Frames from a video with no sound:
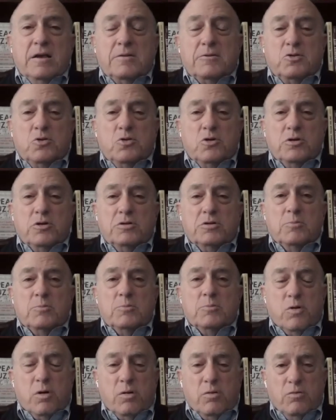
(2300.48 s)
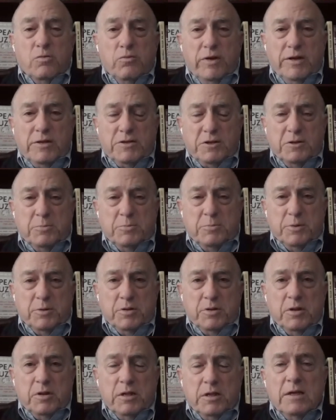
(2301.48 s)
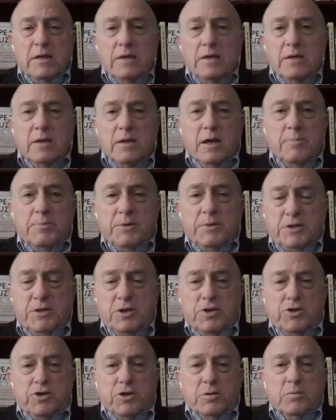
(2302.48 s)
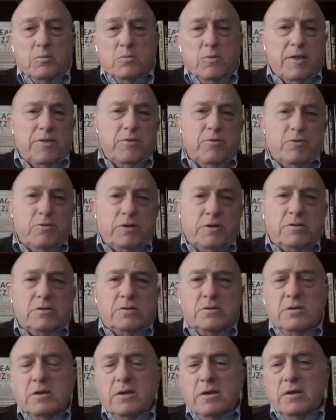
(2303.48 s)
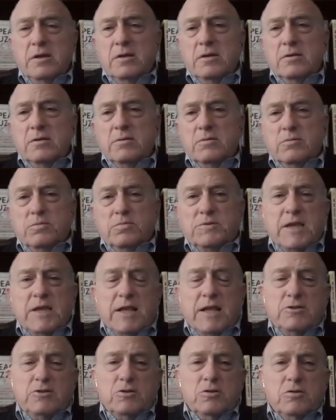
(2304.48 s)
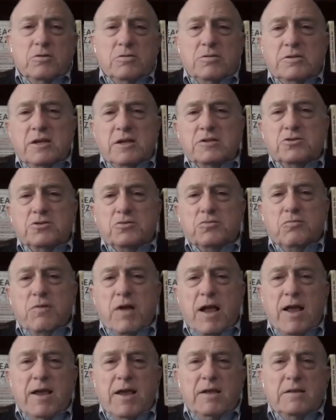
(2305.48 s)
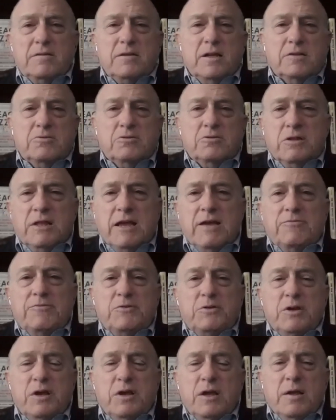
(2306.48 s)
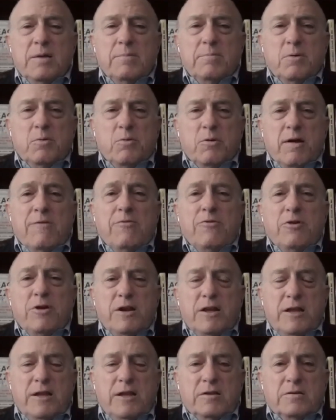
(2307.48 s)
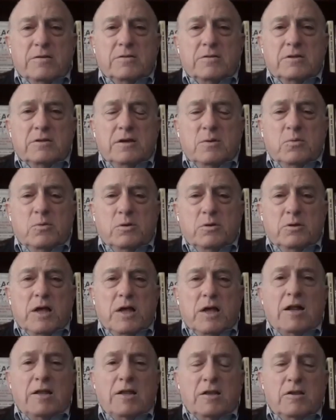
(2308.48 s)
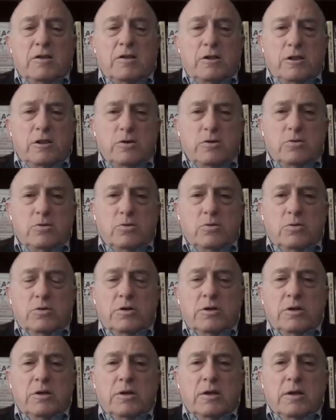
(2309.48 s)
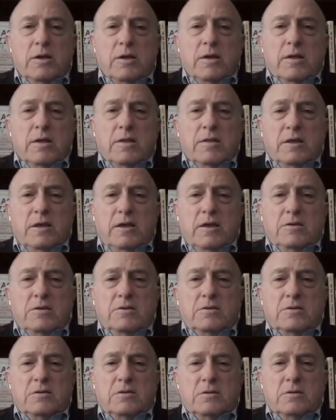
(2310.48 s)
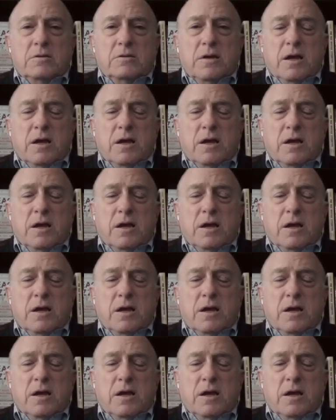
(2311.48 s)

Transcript: towards a more reasonable position, whether it's center, center right, center left, but wherever it is, it will not include these